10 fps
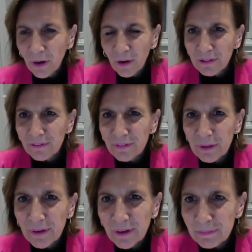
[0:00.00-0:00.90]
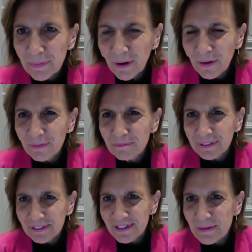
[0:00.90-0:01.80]
All of the
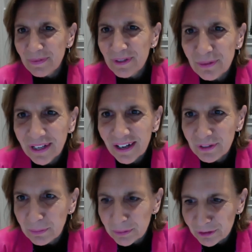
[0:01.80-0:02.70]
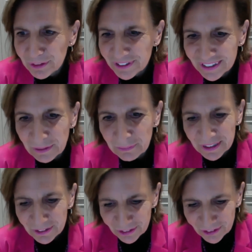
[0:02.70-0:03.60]
participants will have an opportunity in a
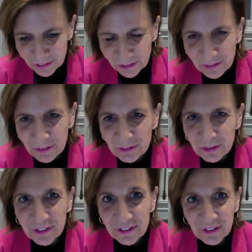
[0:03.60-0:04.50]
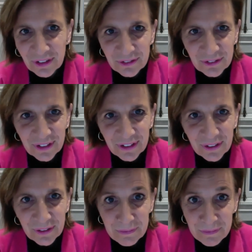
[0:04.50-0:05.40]
minute to discuss.
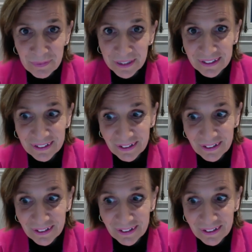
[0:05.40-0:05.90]
Big